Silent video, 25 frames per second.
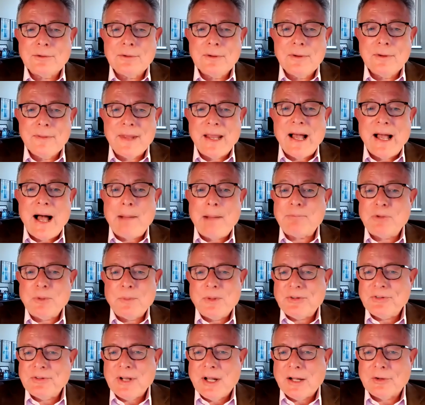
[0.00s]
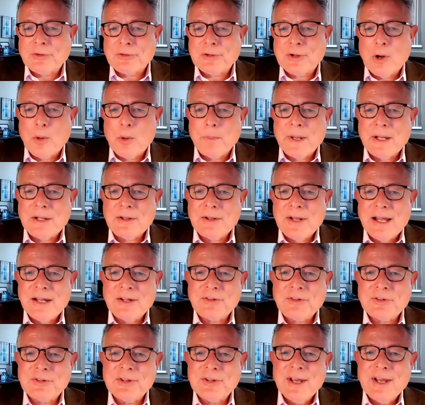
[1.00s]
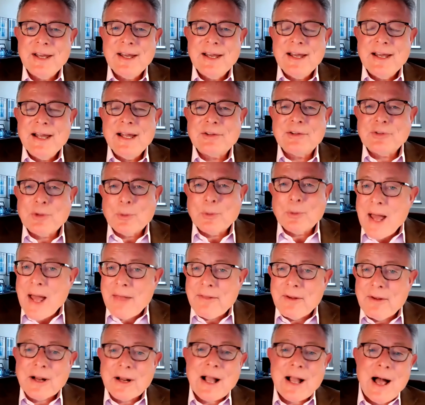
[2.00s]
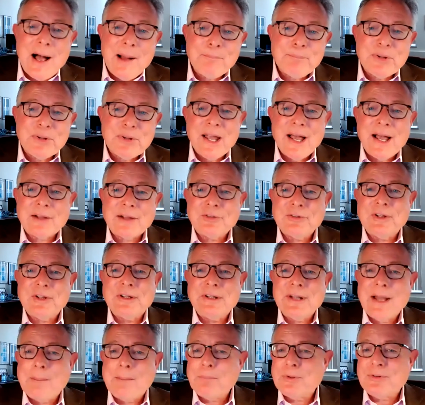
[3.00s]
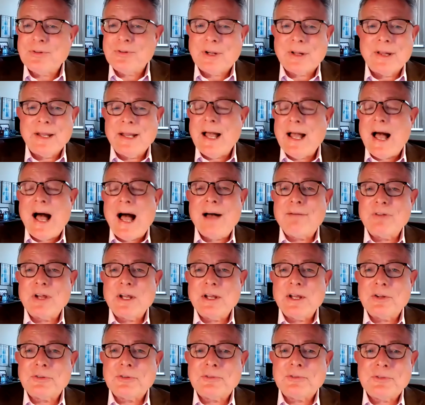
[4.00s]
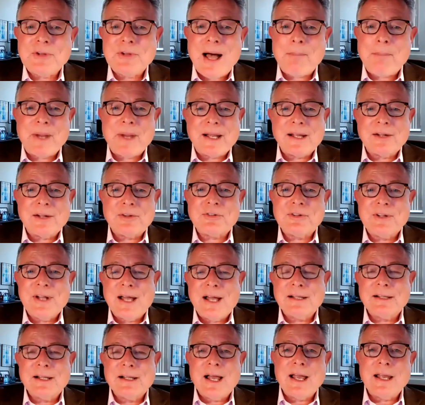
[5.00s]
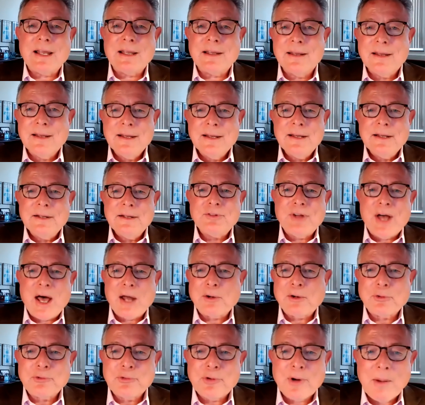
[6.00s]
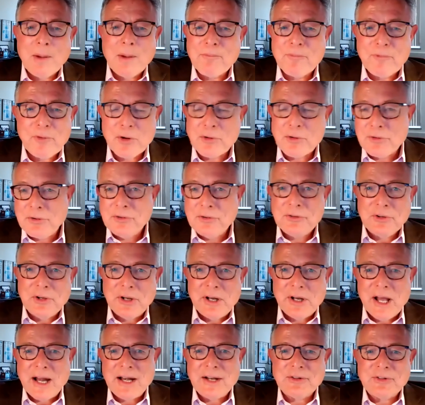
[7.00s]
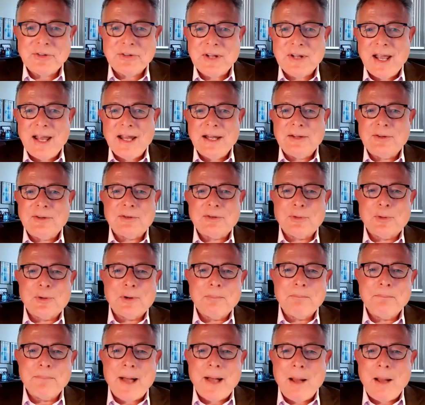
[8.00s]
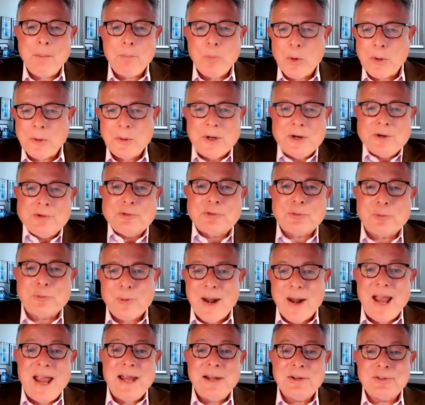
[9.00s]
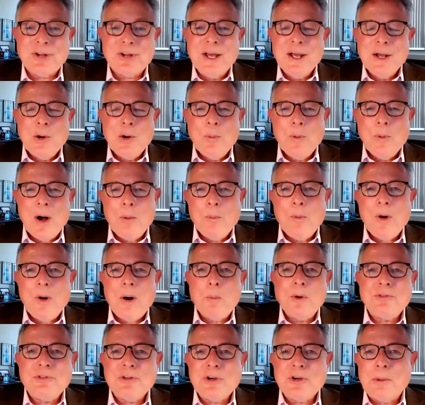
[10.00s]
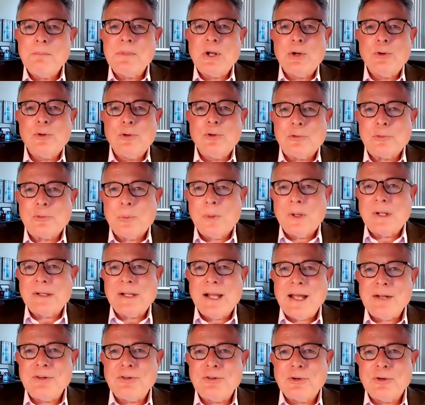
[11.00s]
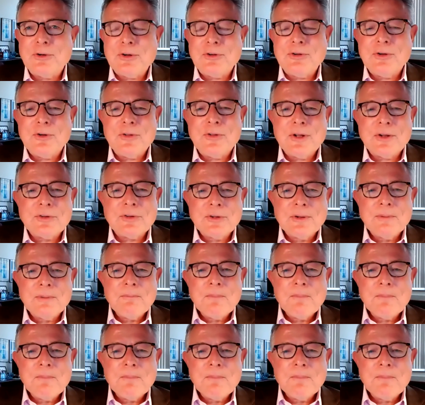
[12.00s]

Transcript: the Optimist telescope. It, it's it's a rather complex and not particularly obvious topic. It's not like Donald Trump versus the United States or Bob Woodward's rage. What what was your muse? What led you to do this?